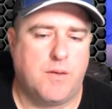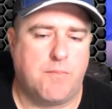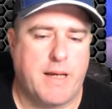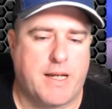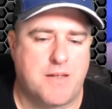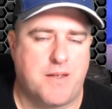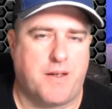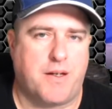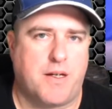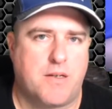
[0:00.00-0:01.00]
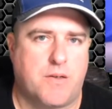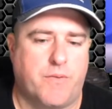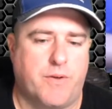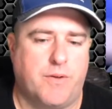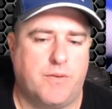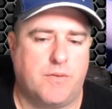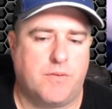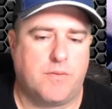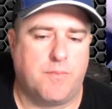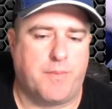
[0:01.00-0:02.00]
make it so that it hits the reel,
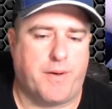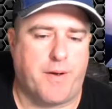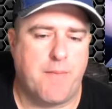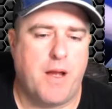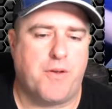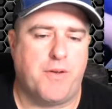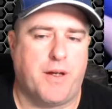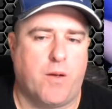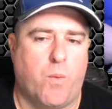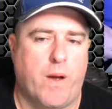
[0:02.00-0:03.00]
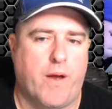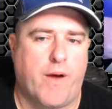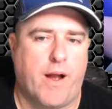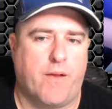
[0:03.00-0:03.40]
but I'd imagine you're going to wear out